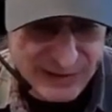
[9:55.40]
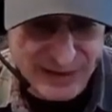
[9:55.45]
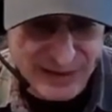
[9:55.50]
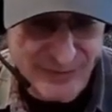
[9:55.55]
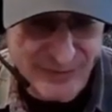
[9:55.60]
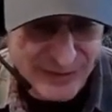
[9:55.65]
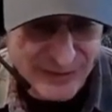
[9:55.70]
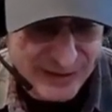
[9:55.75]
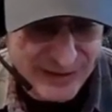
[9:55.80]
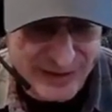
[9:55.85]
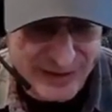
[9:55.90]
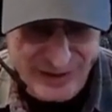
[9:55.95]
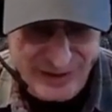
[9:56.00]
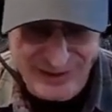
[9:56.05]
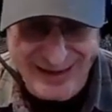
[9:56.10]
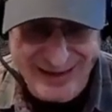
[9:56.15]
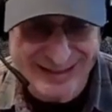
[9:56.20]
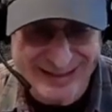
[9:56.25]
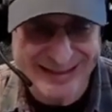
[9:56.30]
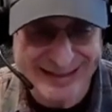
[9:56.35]
Now, there's a
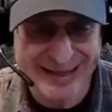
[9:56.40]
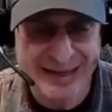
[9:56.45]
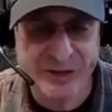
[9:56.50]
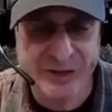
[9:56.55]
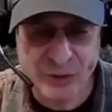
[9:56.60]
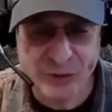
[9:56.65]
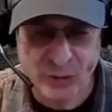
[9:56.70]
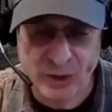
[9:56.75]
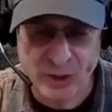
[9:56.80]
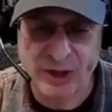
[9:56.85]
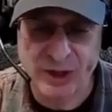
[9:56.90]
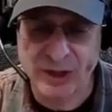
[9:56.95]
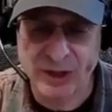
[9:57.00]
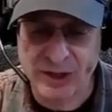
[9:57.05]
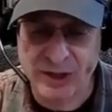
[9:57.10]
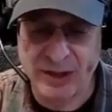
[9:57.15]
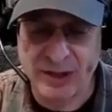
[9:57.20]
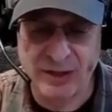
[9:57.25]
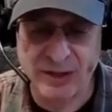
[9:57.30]
lot of guesswork